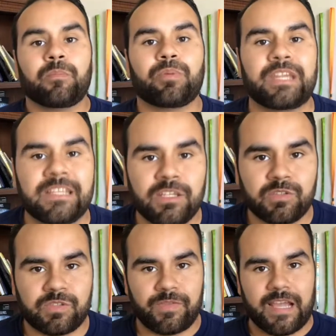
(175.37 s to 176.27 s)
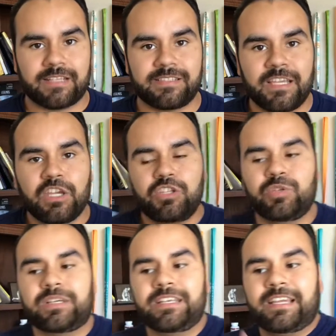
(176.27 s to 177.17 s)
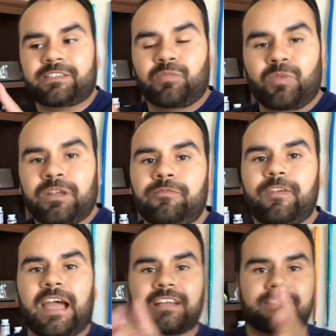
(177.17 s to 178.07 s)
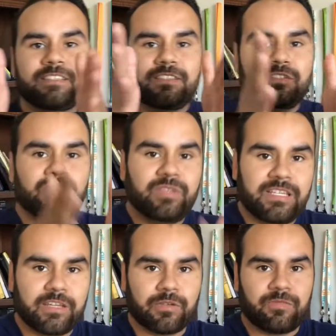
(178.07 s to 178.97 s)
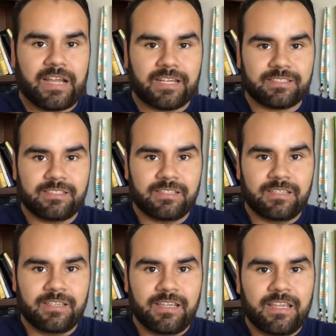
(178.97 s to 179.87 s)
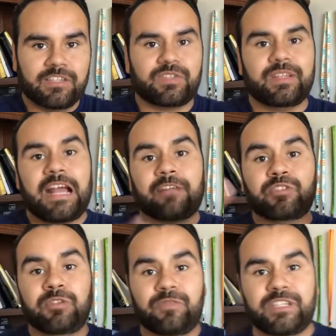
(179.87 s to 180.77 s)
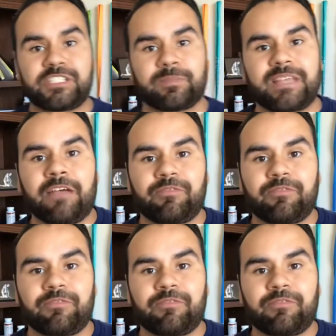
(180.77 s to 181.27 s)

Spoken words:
Bring in those facts. You connect one fact to the other fact. So then after you finish up that